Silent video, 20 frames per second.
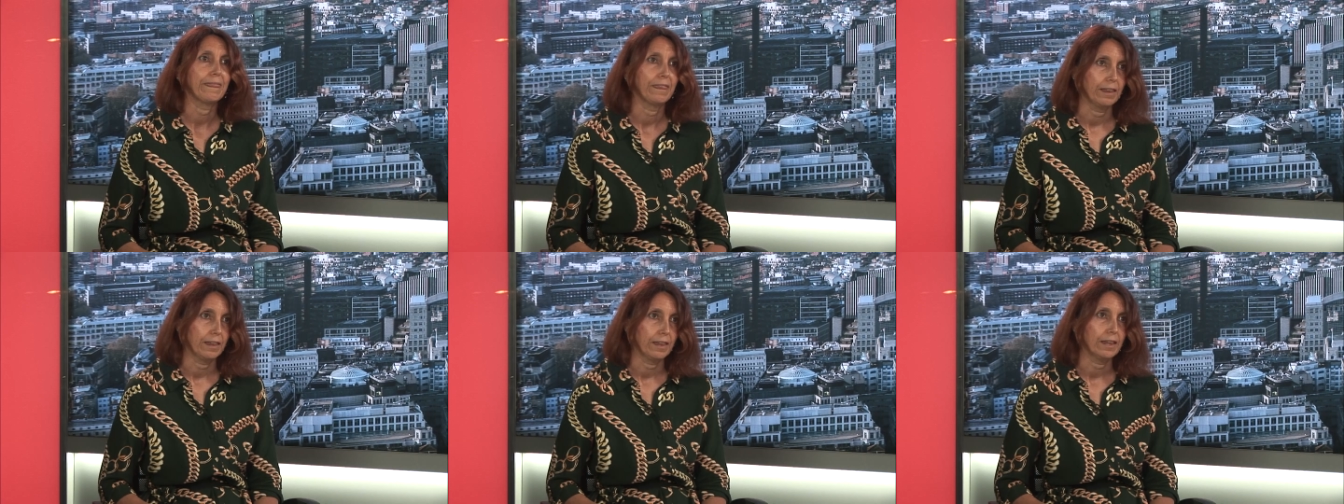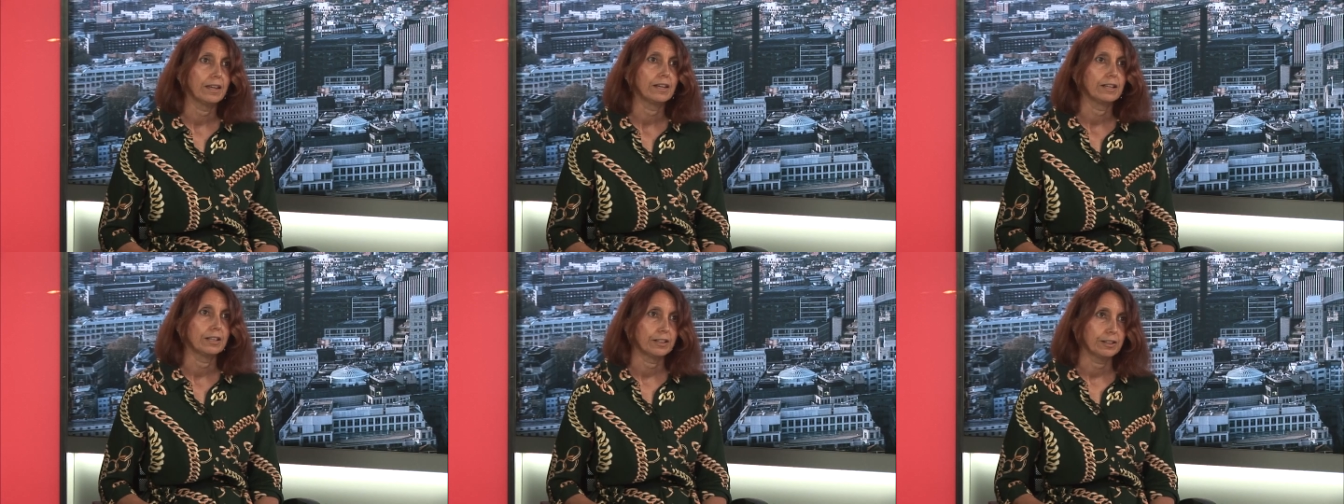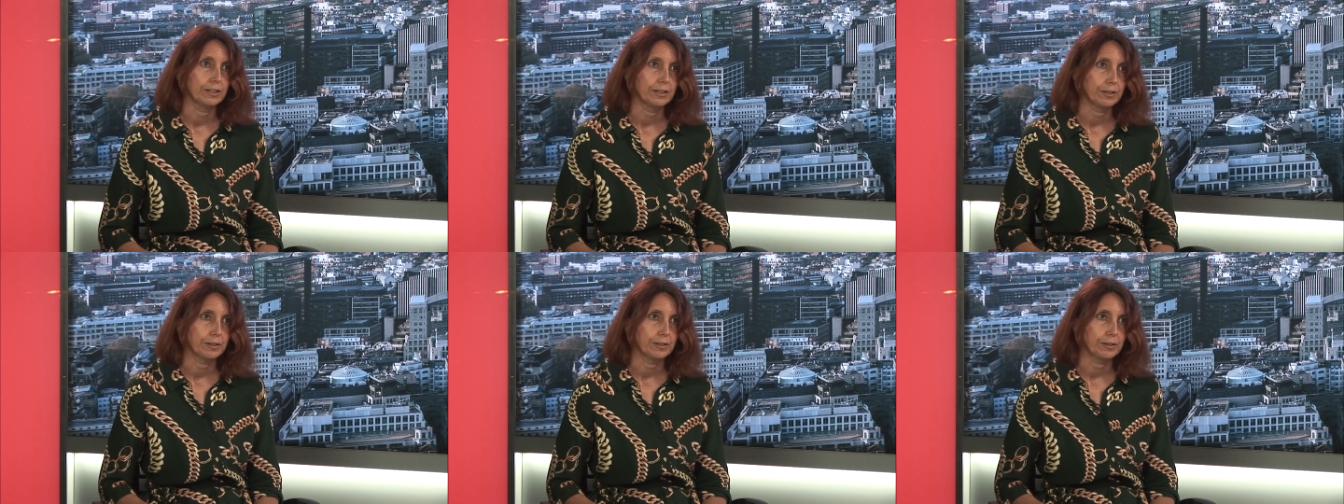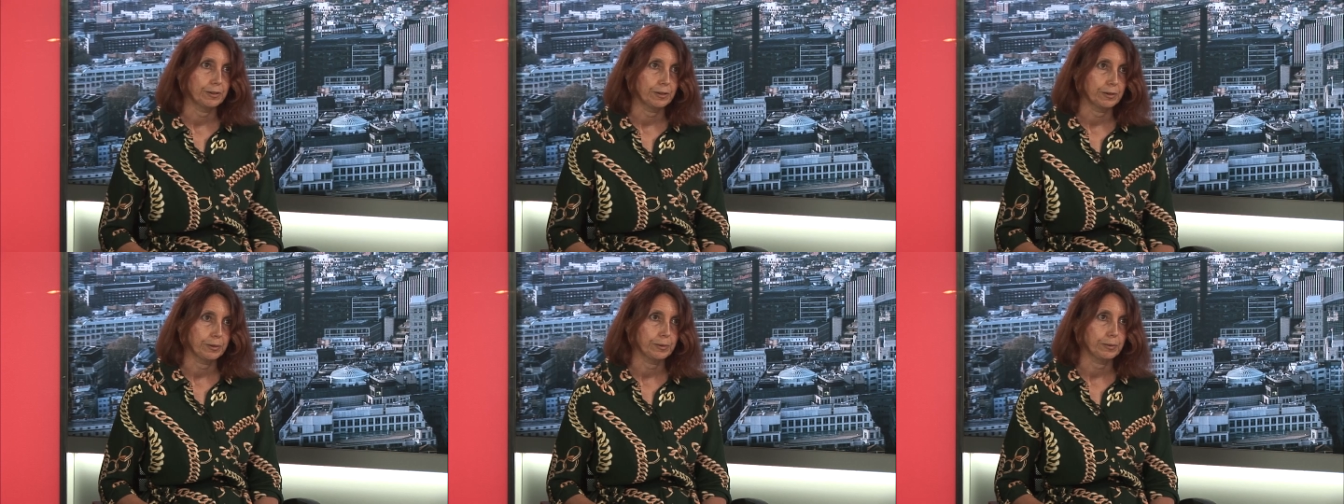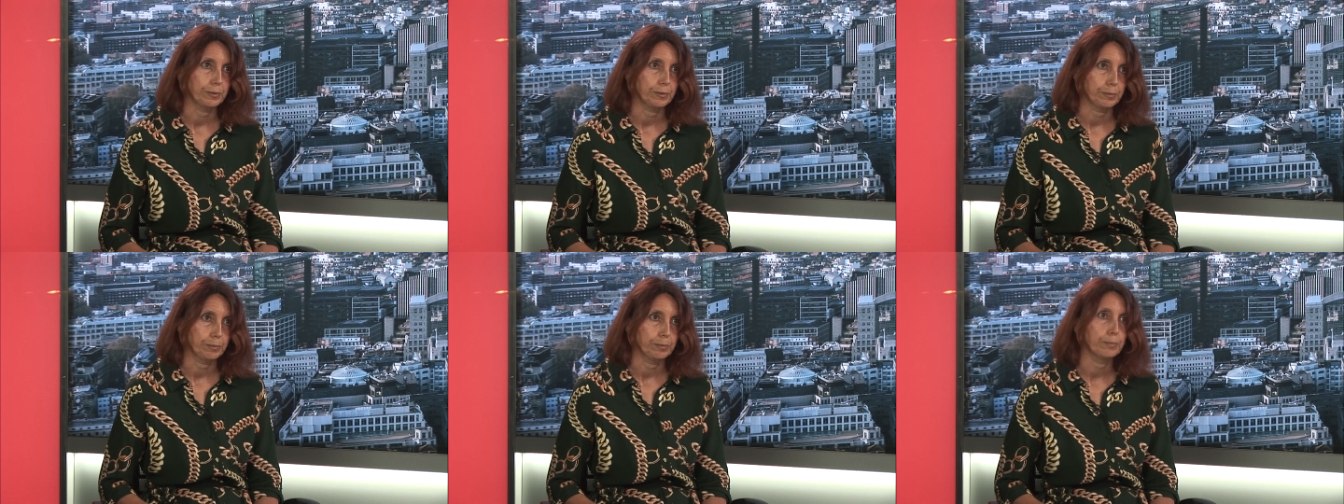business objectives you
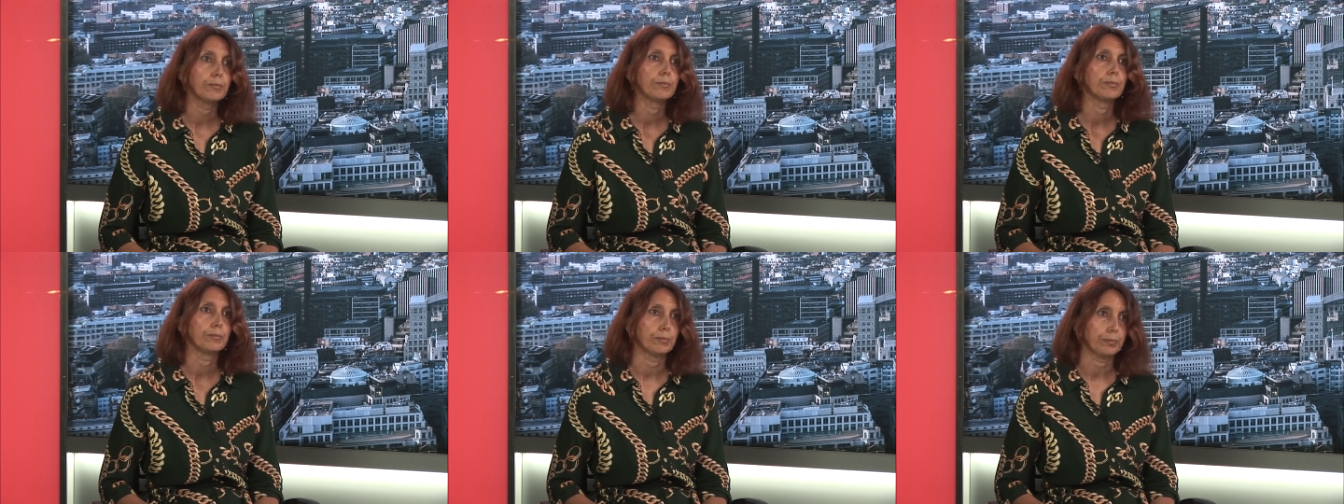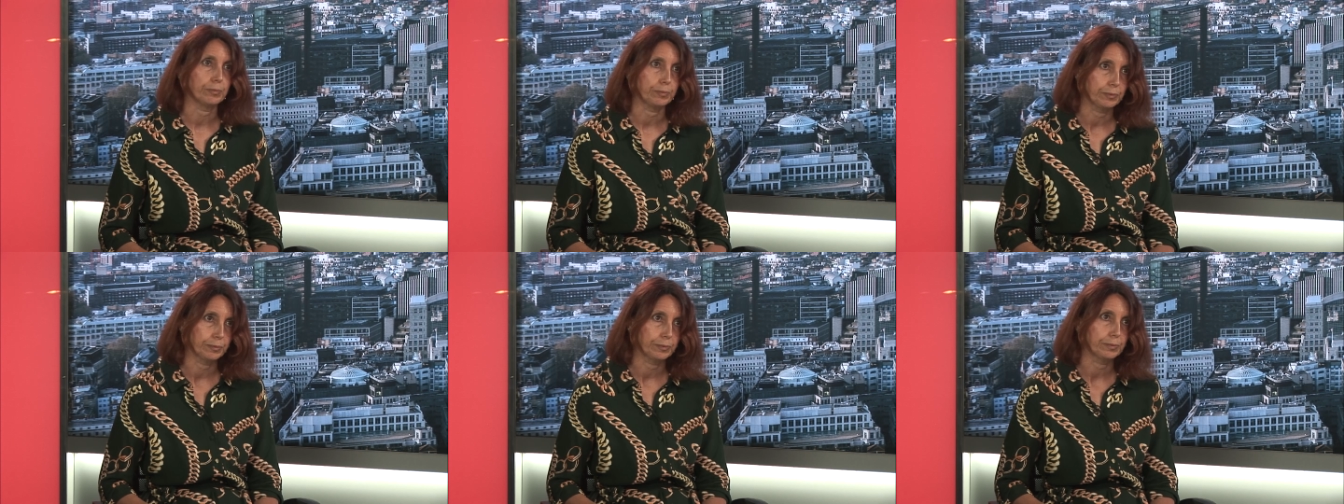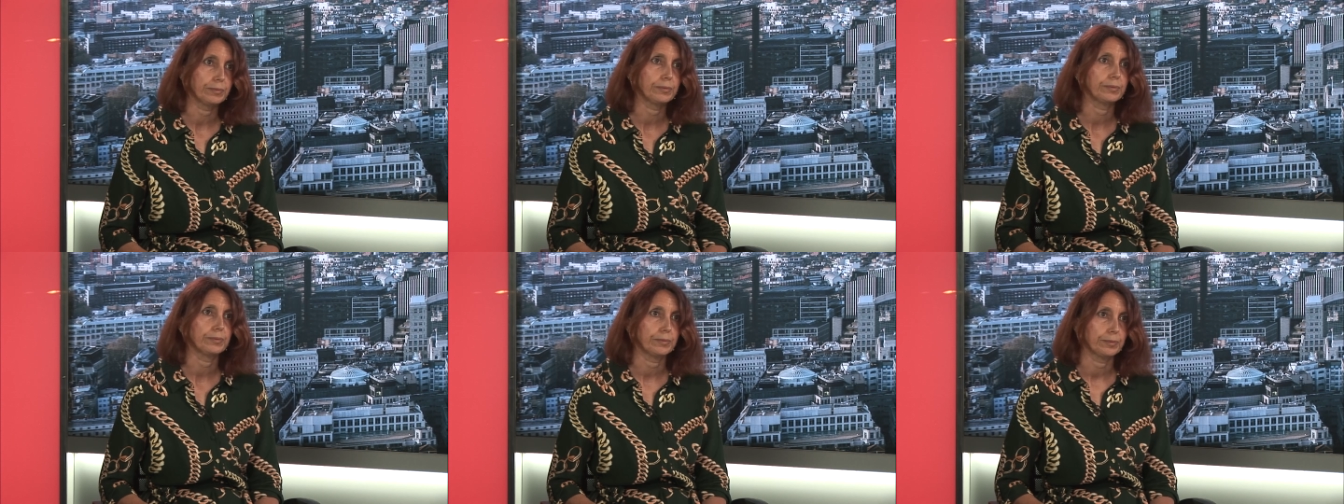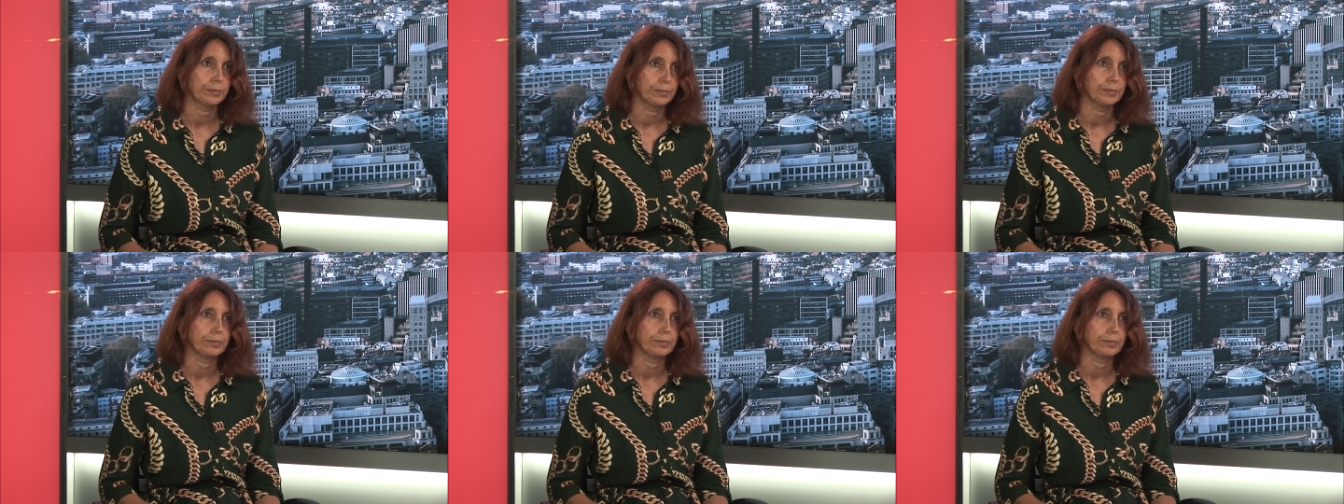need to achieve? Then look